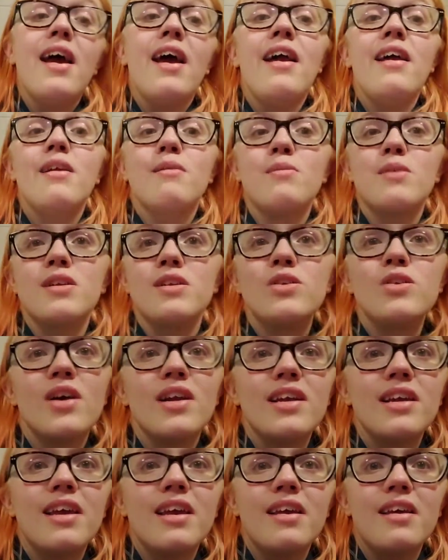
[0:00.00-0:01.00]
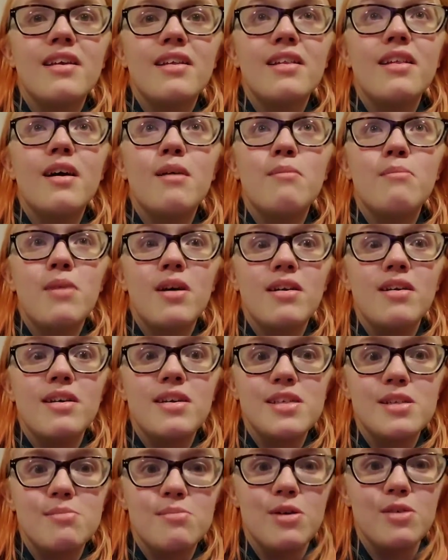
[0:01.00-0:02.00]
And I'm going to try to get Among
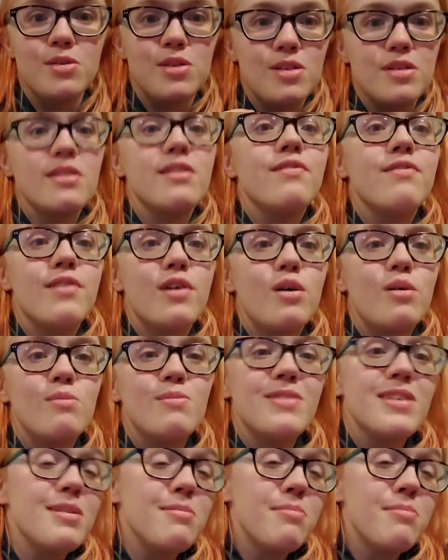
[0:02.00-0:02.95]
Us mostly filmed.